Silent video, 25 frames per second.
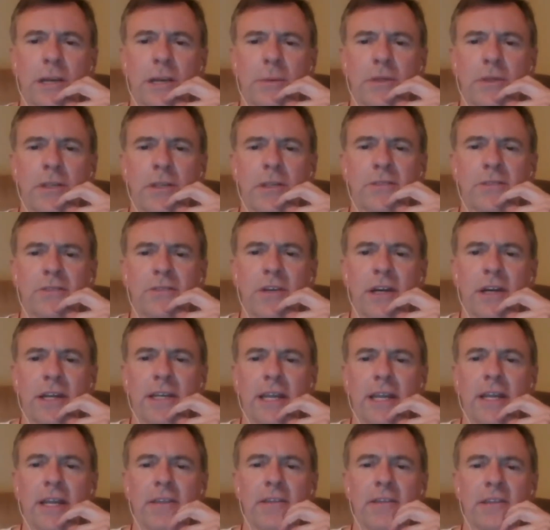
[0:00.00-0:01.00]
I'm going to
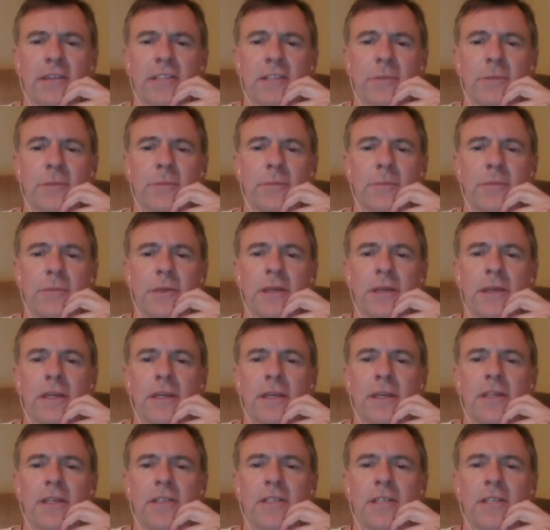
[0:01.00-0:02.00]
define atheism
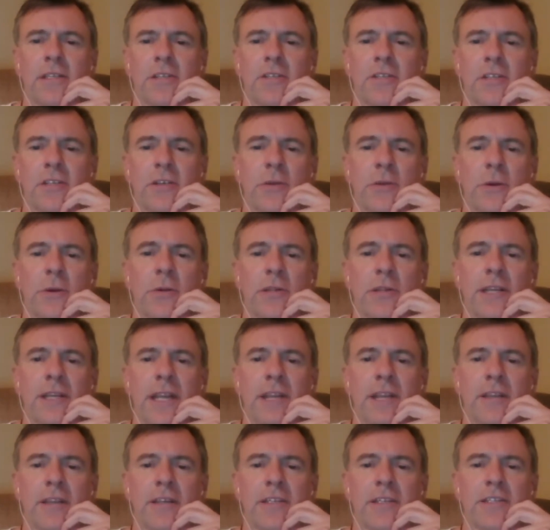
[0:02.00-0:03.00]
such that you're only an
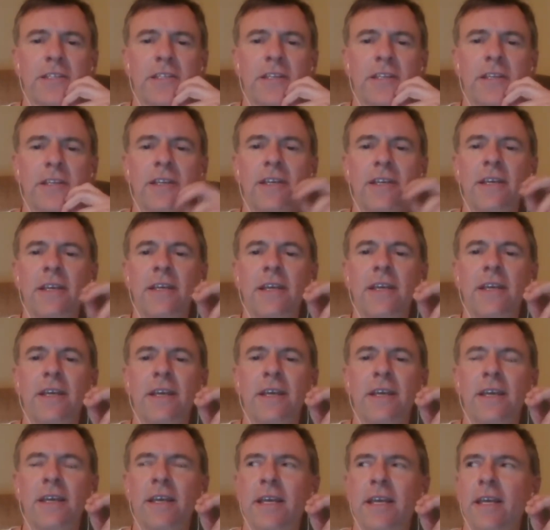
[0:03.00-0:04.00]
atheist
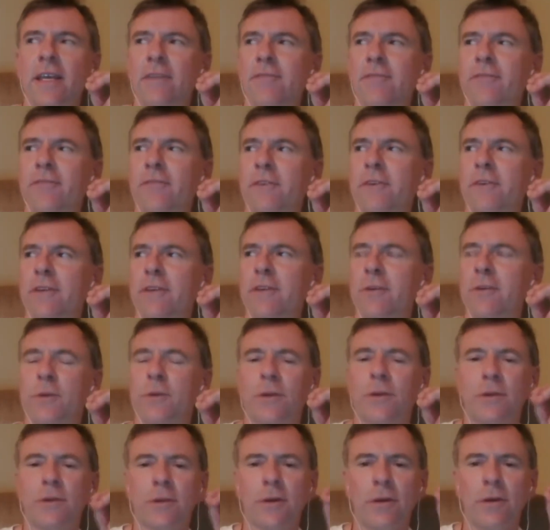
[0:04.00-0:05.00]
if
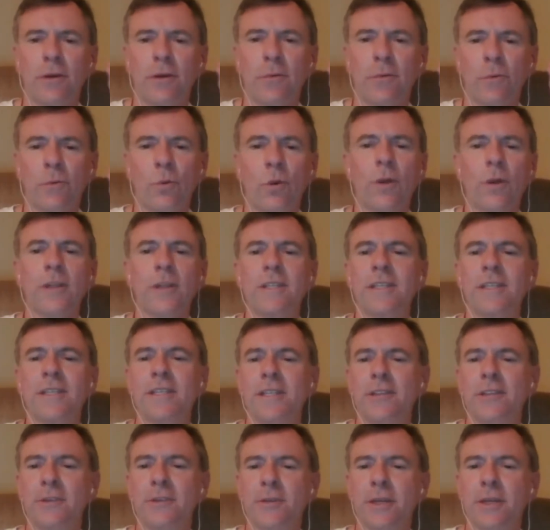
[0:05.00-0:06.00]
you're
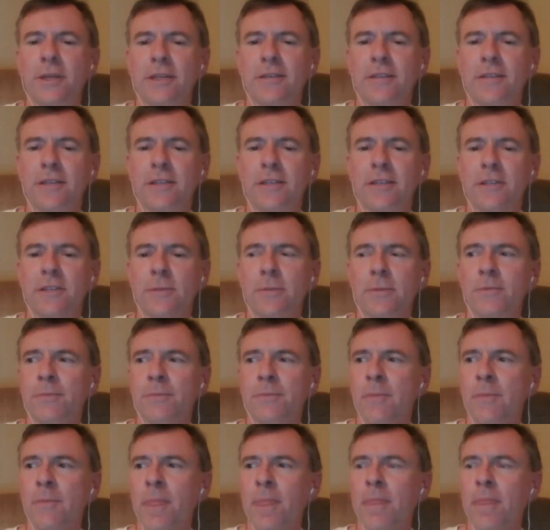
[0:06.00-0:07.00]
warranted in your atheism,
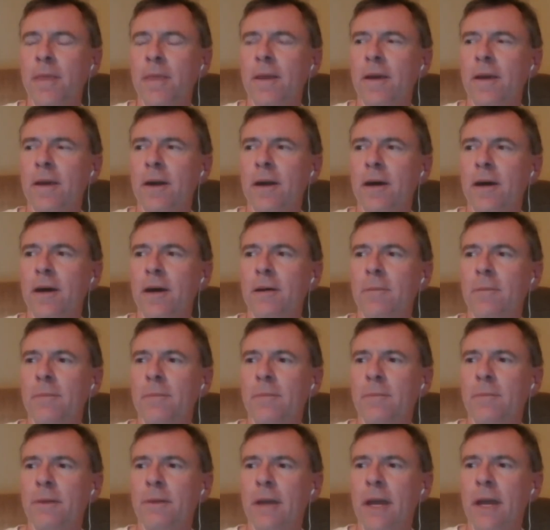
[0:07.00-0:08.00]

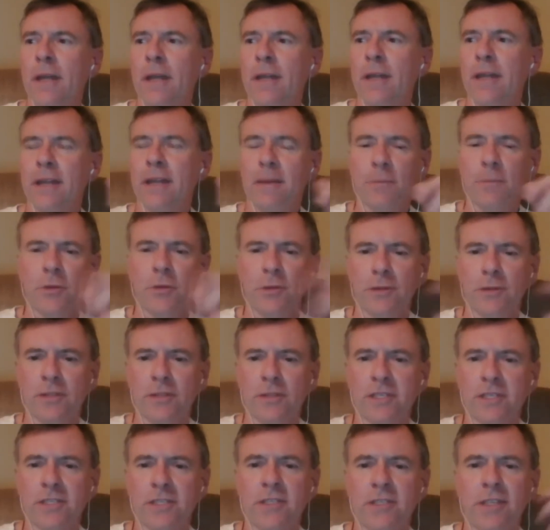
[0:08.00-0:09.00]
and then I'm going to
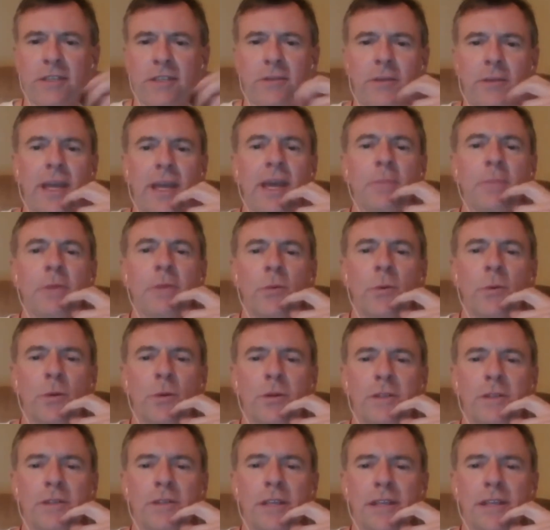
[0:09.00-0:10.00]
insist that you can't be
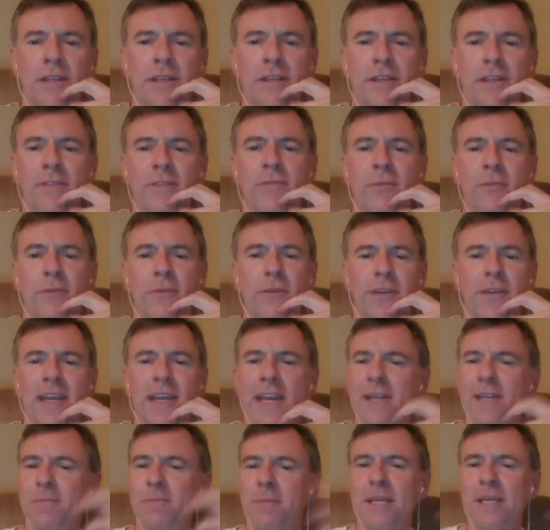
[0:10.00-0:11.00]
warranted, and that therefore there
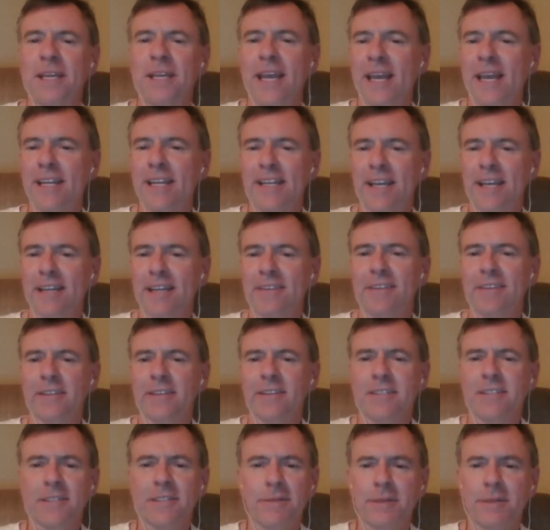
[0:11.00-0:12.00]
can't be any
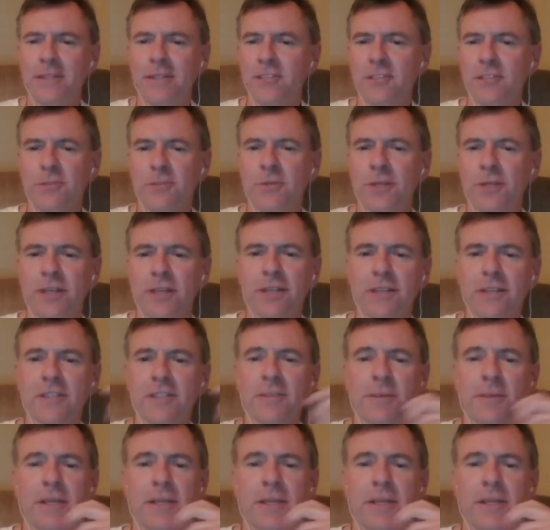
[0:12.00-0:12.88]
atheists. I mean, that's just ridiculous.